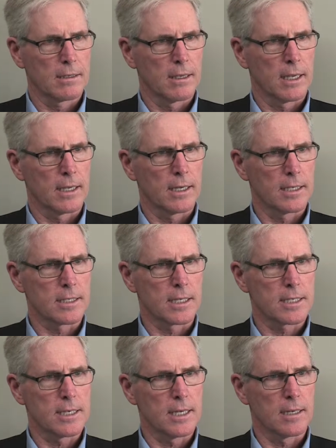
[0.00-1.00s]
It has
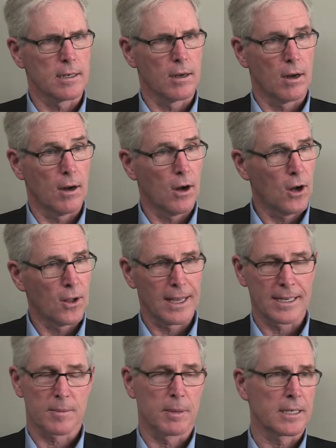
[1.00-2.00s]
exceeded all
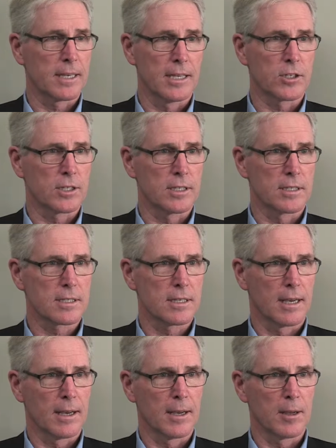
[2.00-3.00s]
expectations
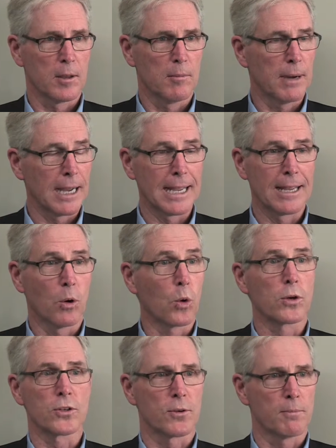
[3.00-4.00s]
by
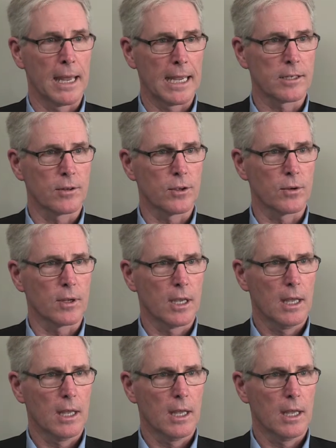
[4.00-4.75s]
orders of magnitude.